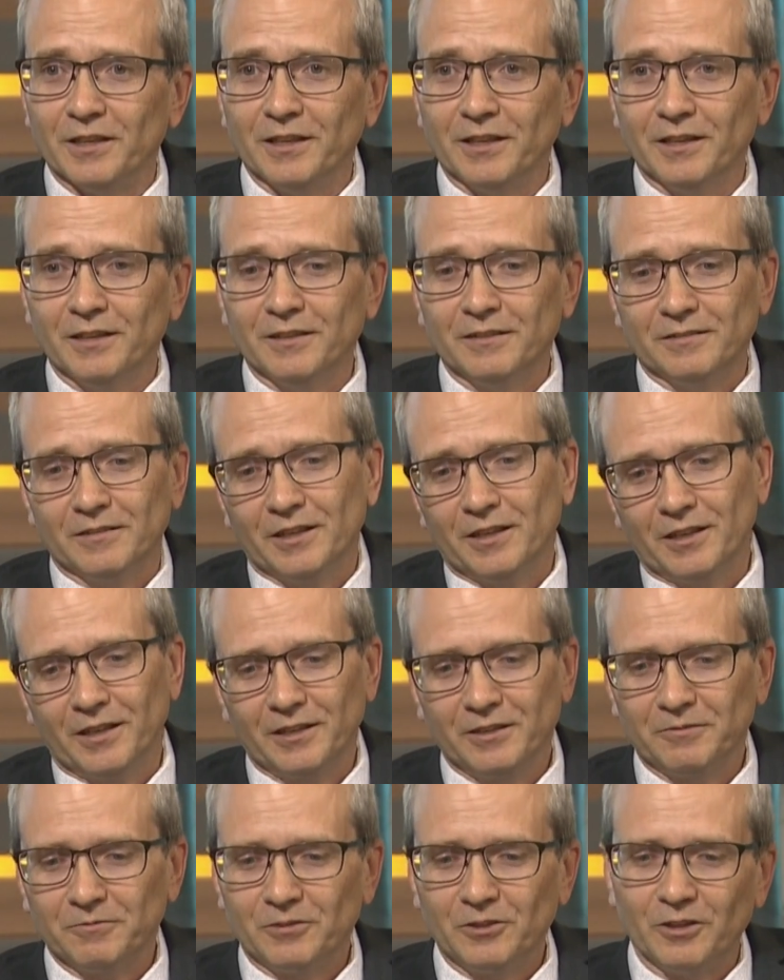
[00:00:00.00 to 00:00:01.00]
and then
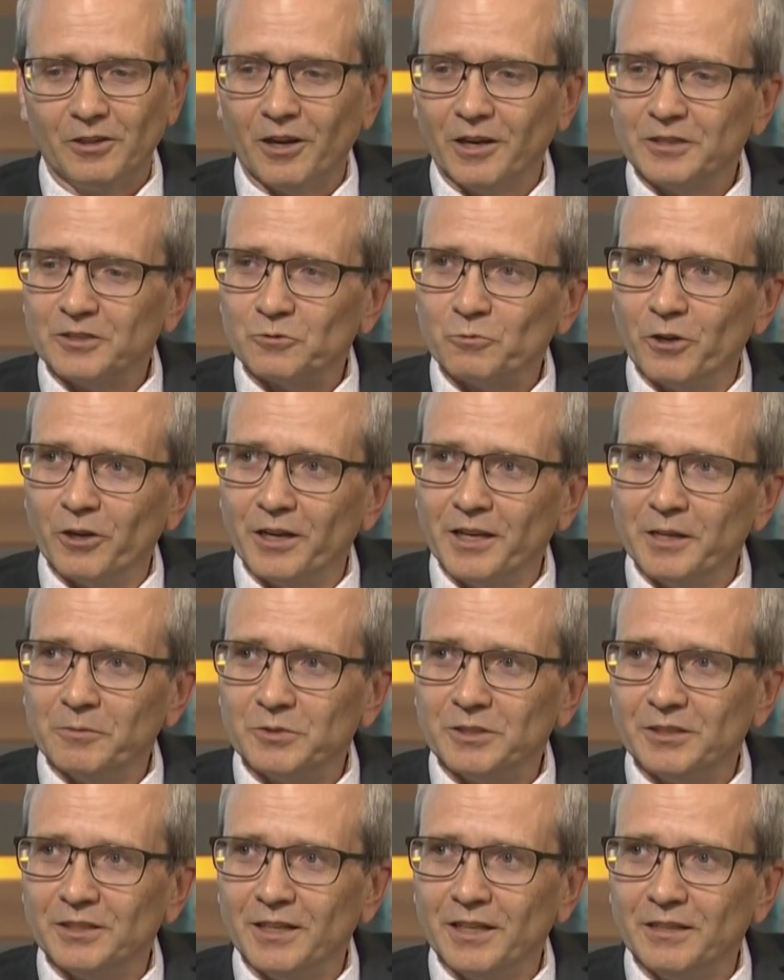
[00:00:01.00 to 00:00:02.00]
I got to where I am
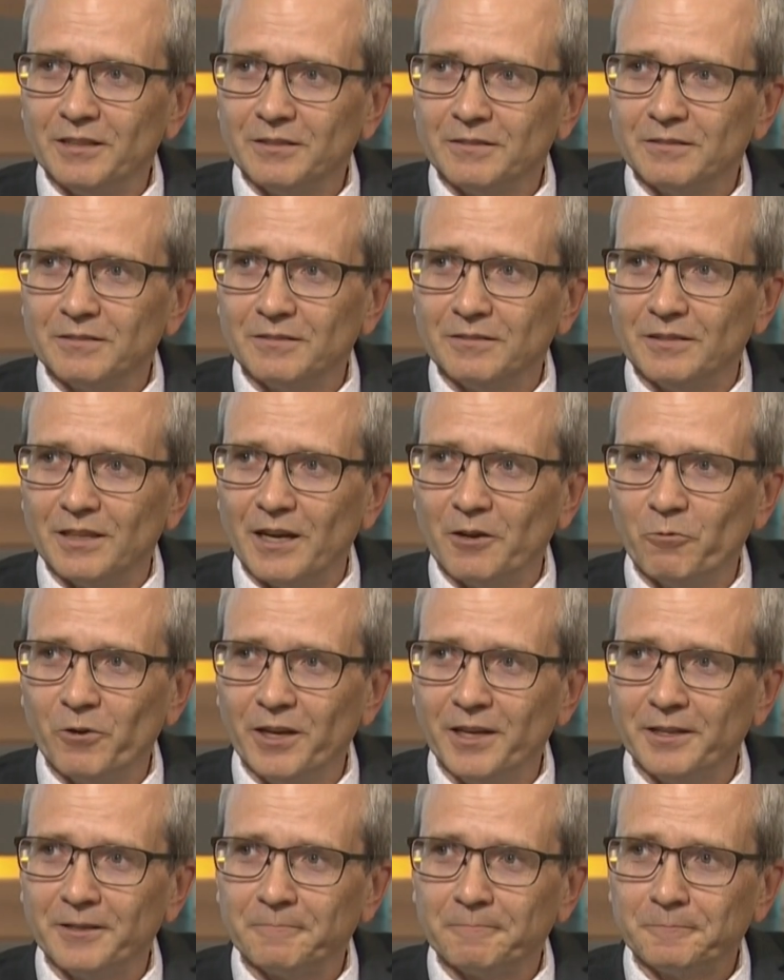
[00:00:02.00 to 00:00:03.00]
today. Okay, so, way.